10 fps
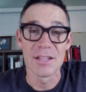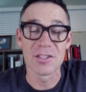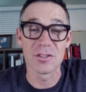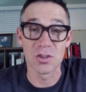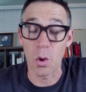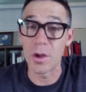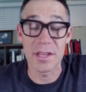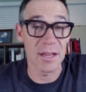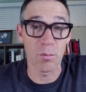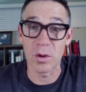So
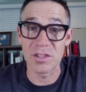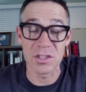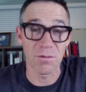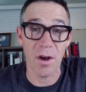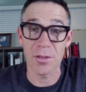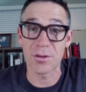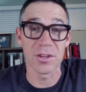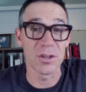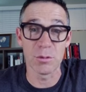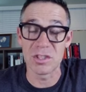Jehoiakim was his father.
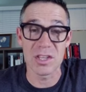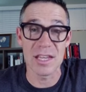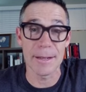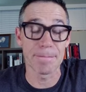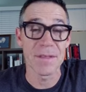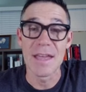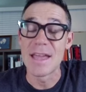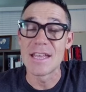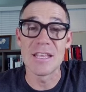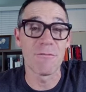He was the king.
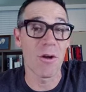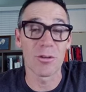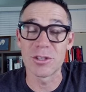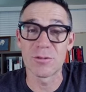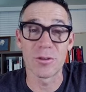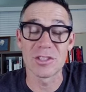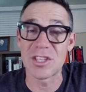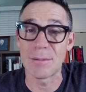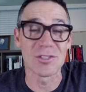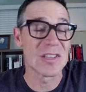He followed in his
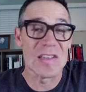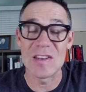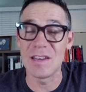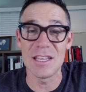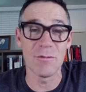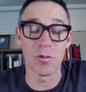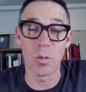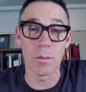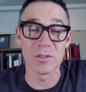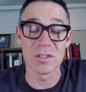footsteps. He did evil
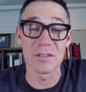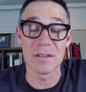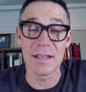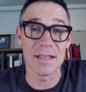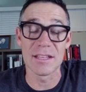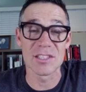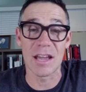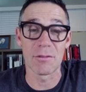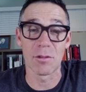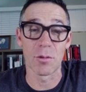what was in the
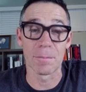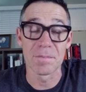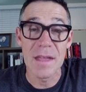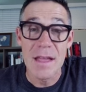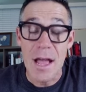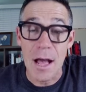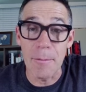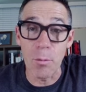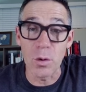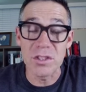sight of the Lord.
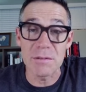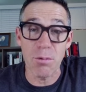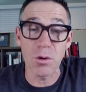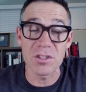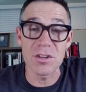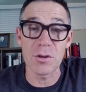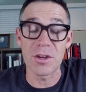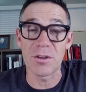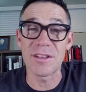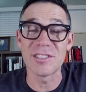What's important to know
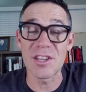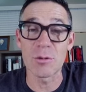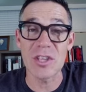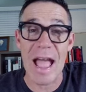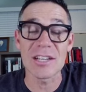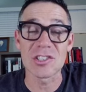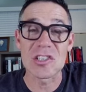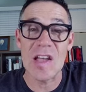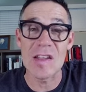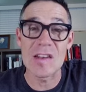here is there was
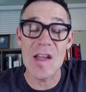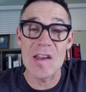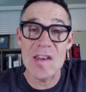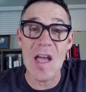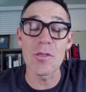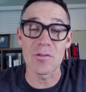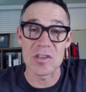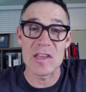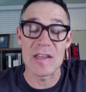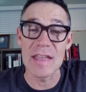actually another
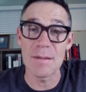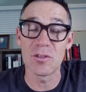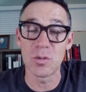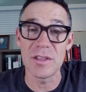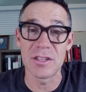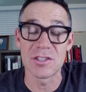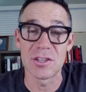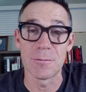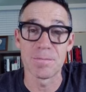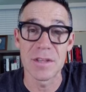king in between these
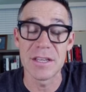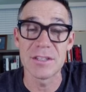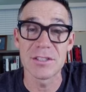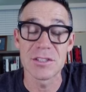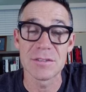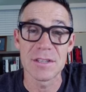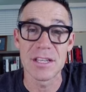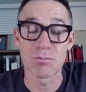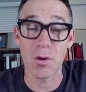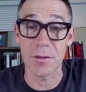two, his
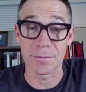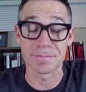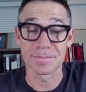brother.